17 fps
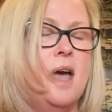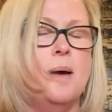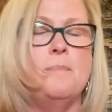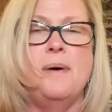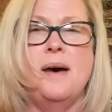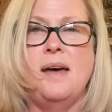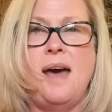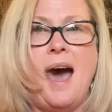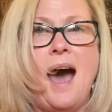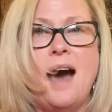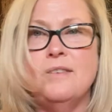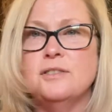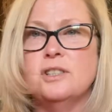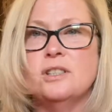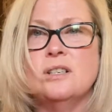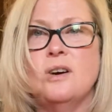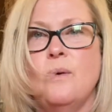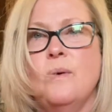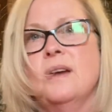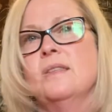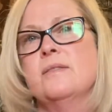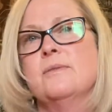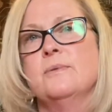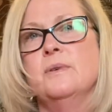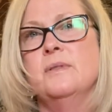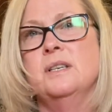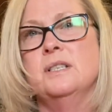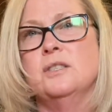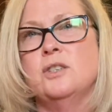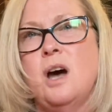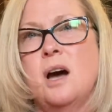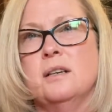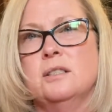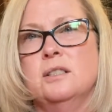But after going through this
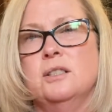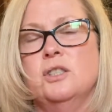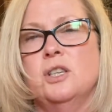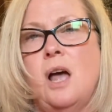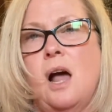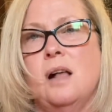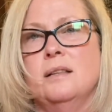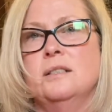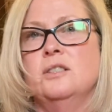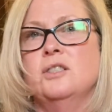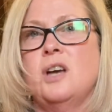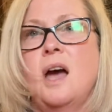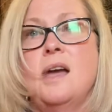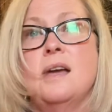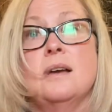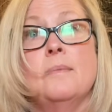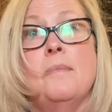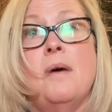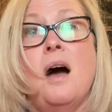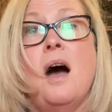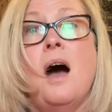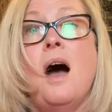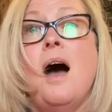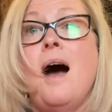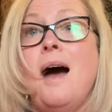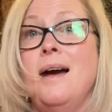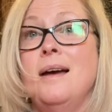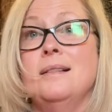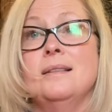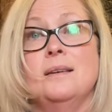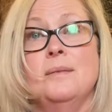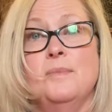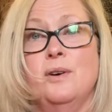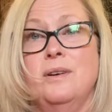toxin challenge, I am
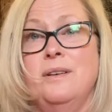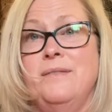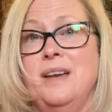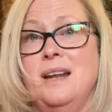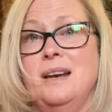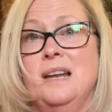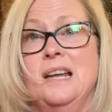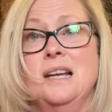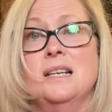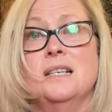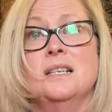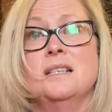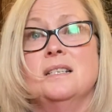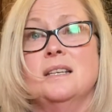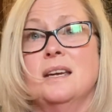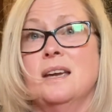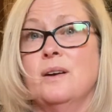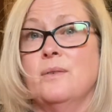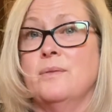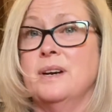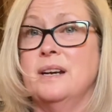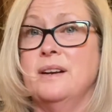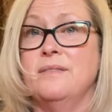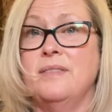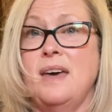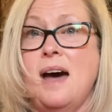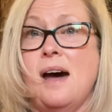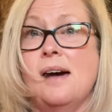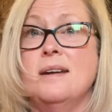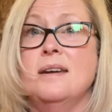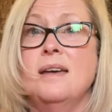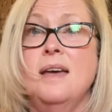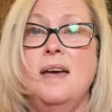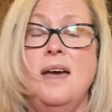highly motivated to get rid of
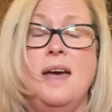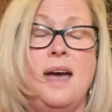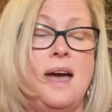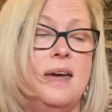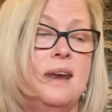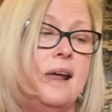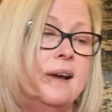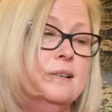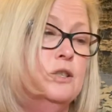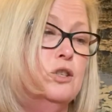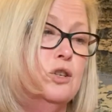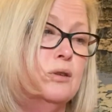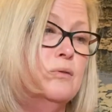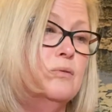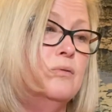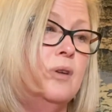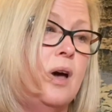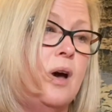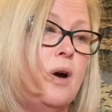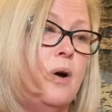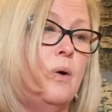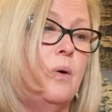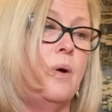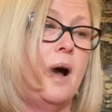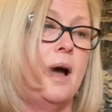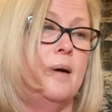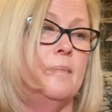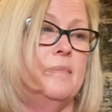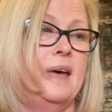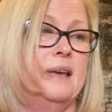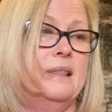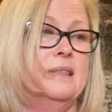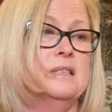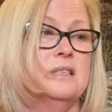that. And I do know,
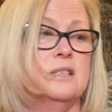like this